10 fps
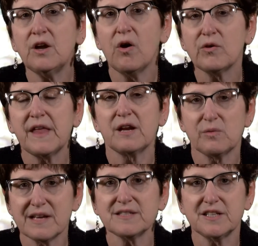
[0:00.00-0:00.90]
know that a
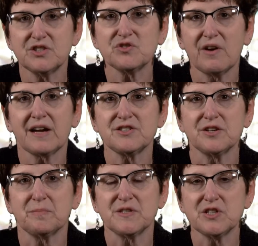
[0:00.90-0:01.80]
resident
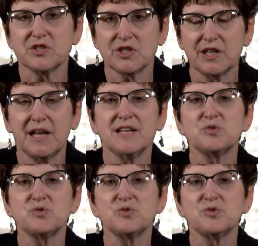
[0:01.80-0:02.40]
director position